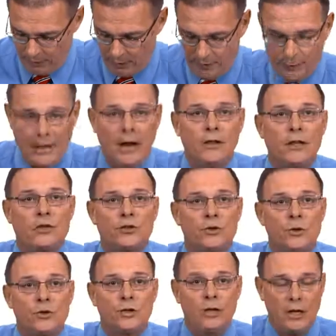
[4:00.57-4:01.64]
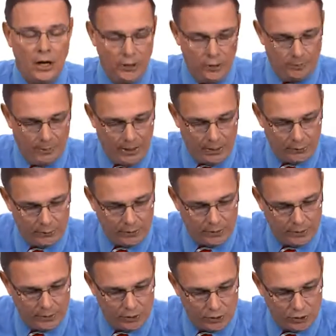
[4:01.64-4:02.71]
Now let's use the other boundary
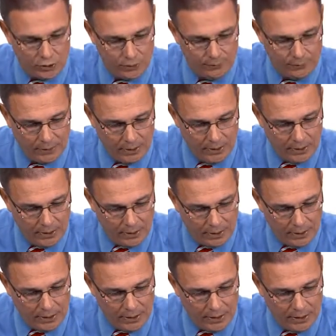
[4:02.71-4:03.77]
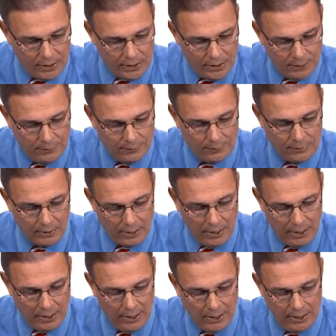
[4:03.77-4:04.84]
condition, E
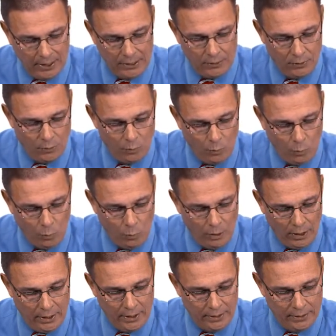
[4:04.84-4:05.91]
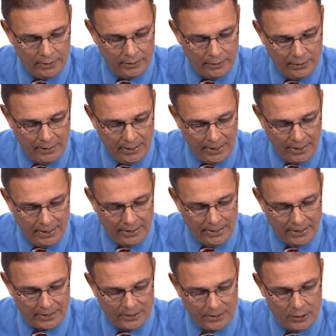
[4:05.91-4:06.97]
I y at
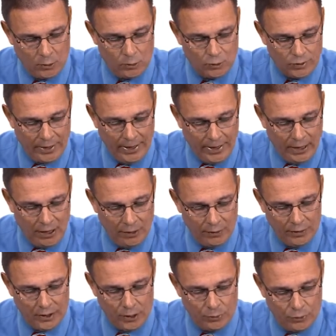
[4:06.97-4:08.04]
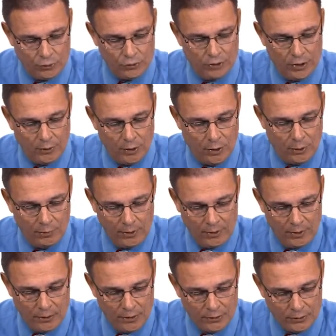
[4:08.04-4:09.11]
x equals L equals 0.
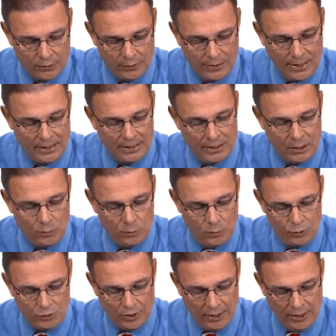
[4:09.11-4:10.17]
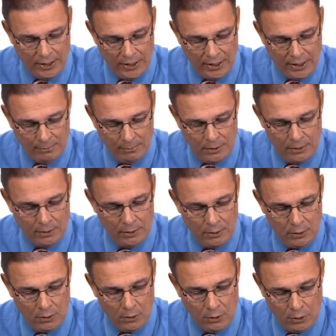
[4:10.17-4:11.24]
So that equals m
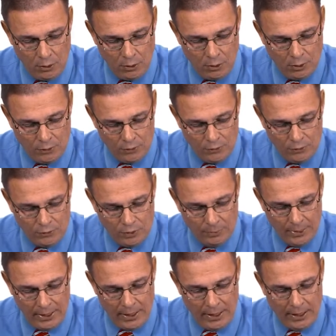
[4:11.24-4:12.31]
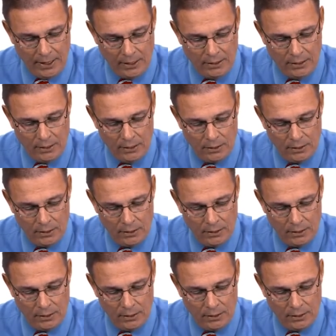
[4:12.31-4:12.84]
sub n